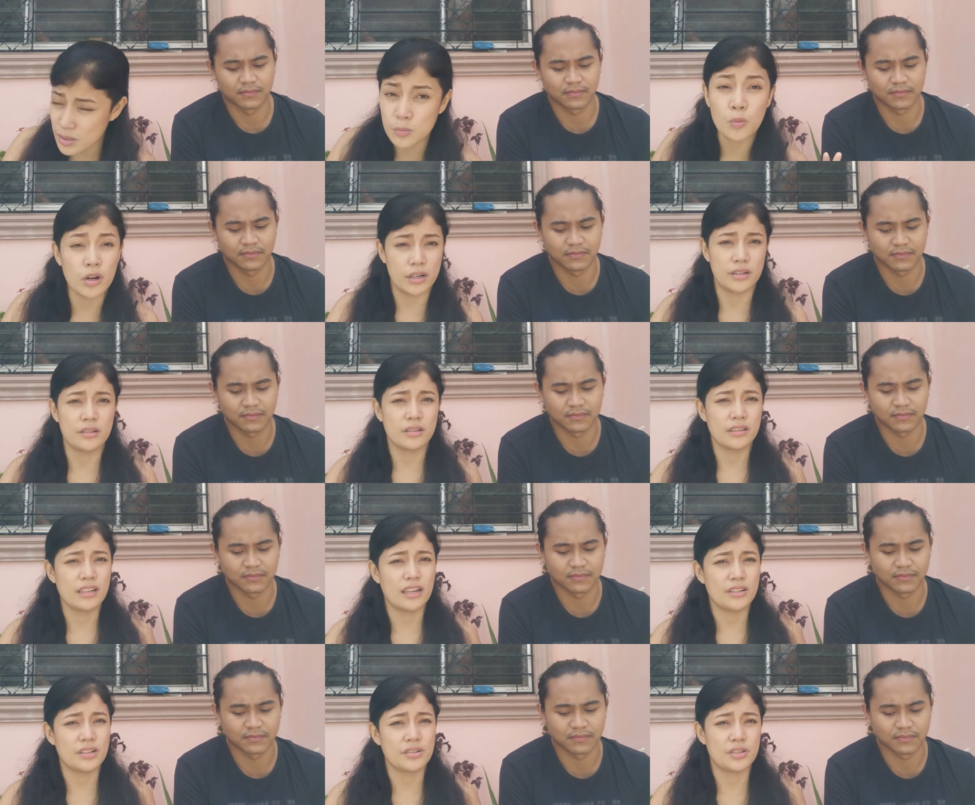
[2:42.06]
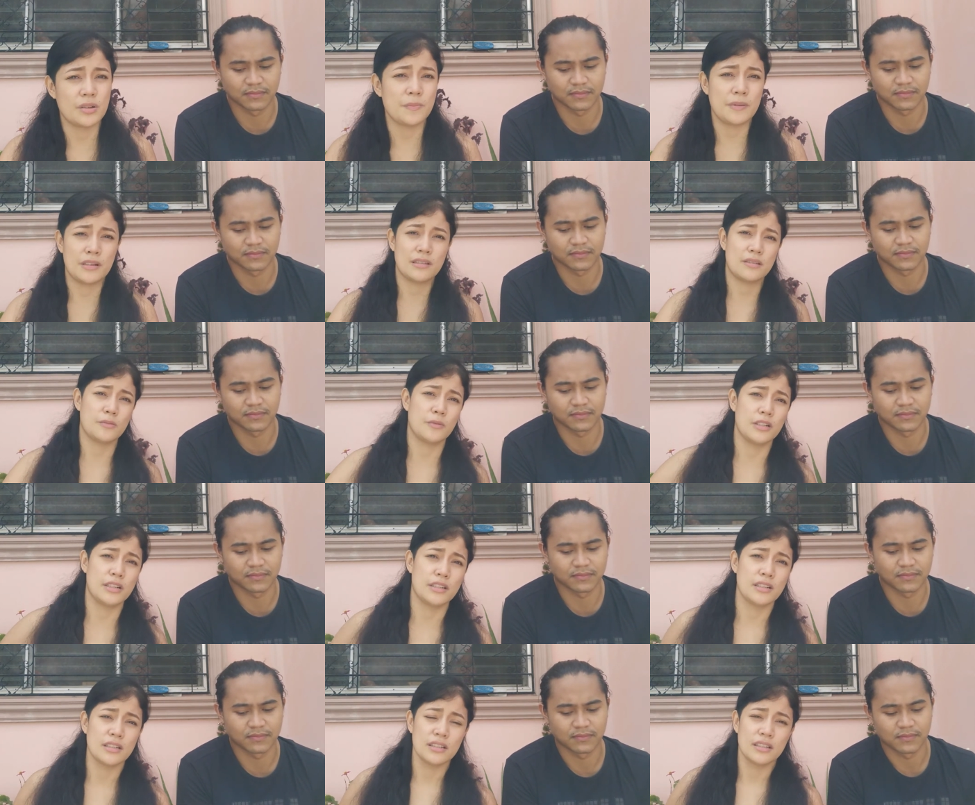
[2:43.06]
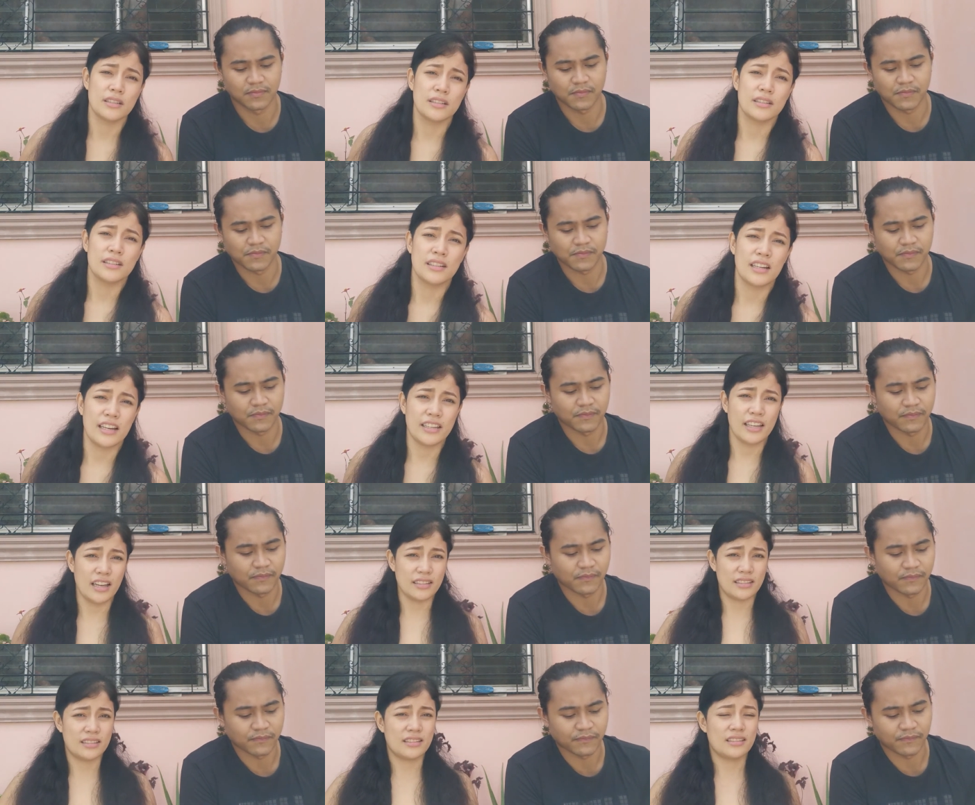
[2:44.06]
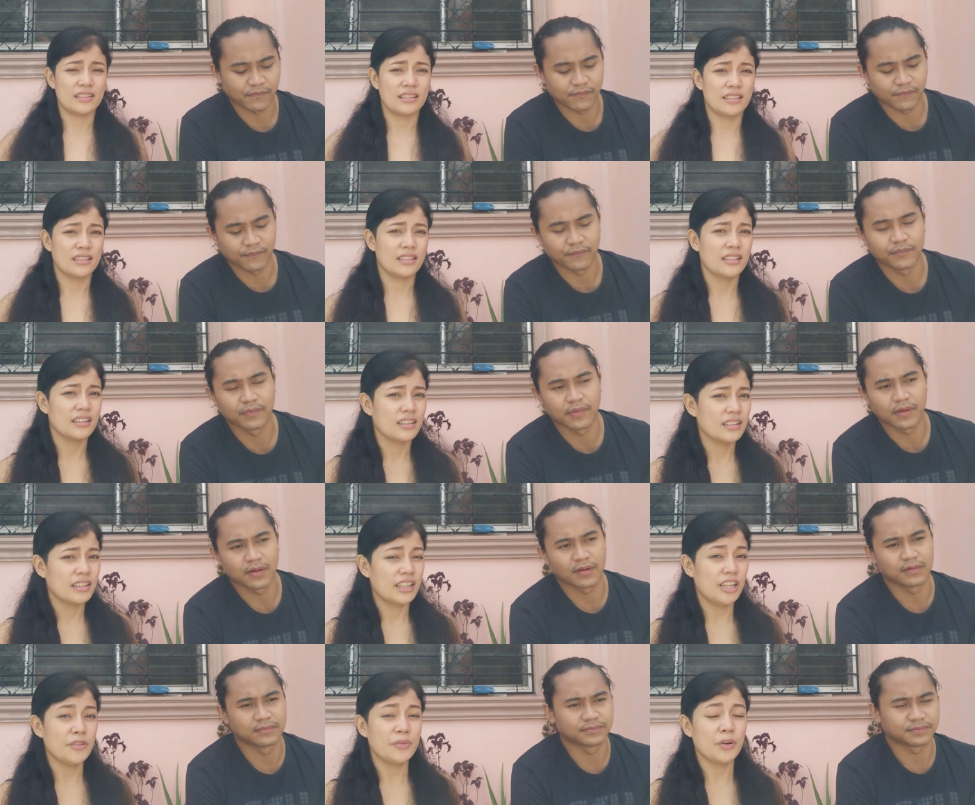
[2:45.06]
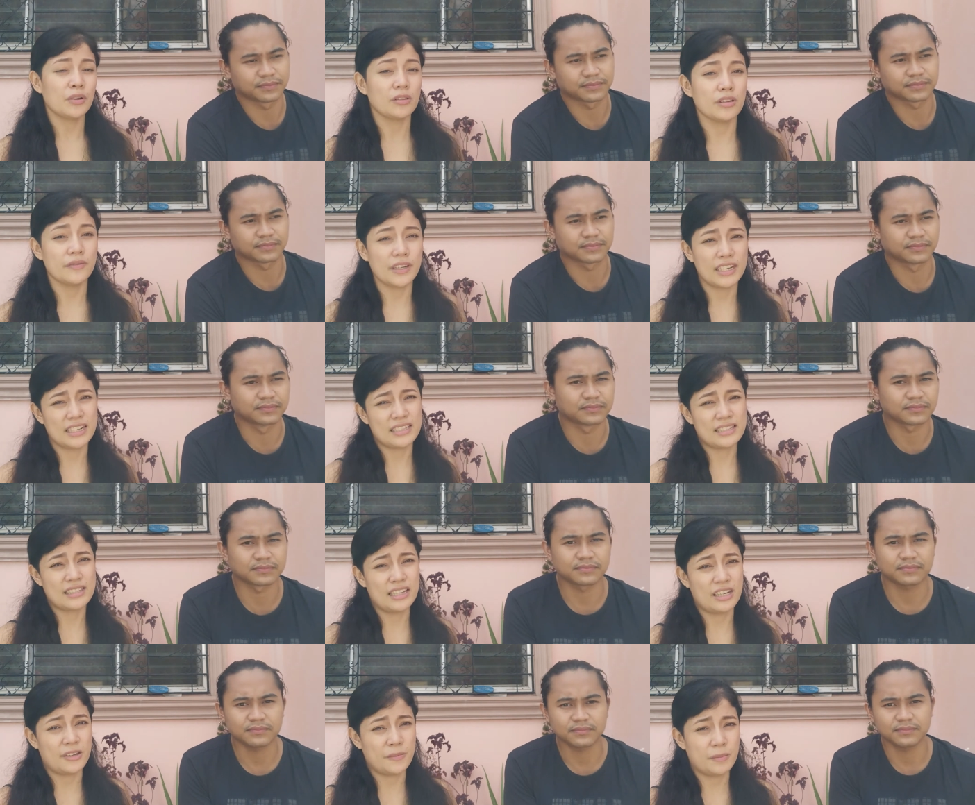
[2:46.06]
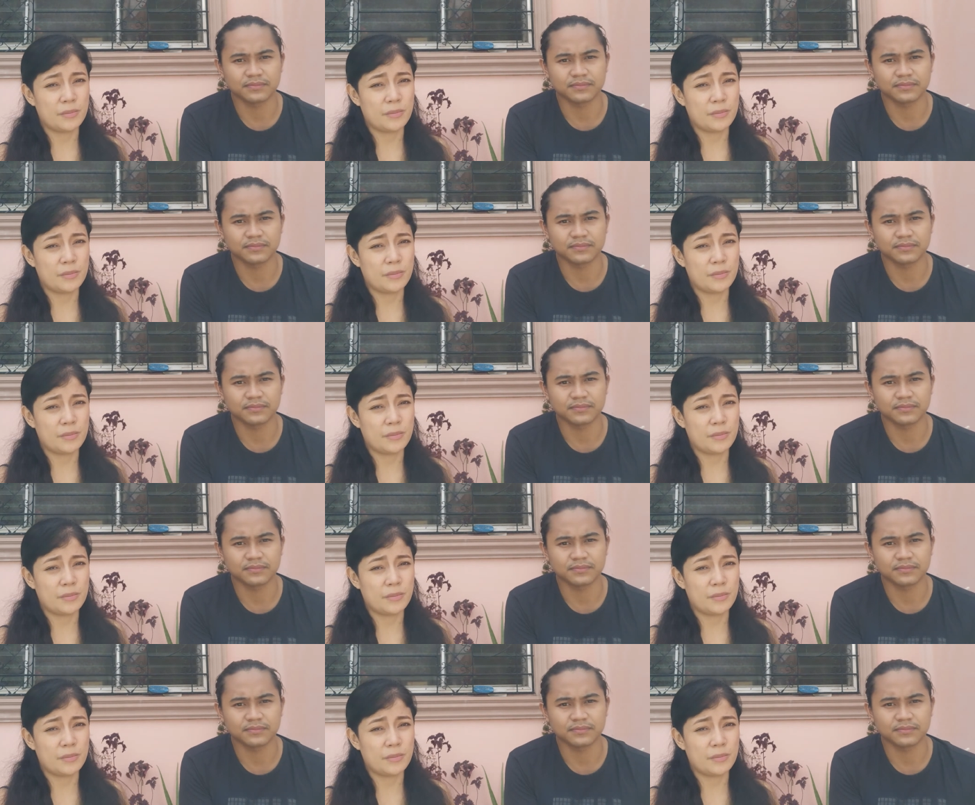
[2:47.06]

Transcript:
Speaker 1: one. Yeah, the cheapest one, I guess, if you're living in a city.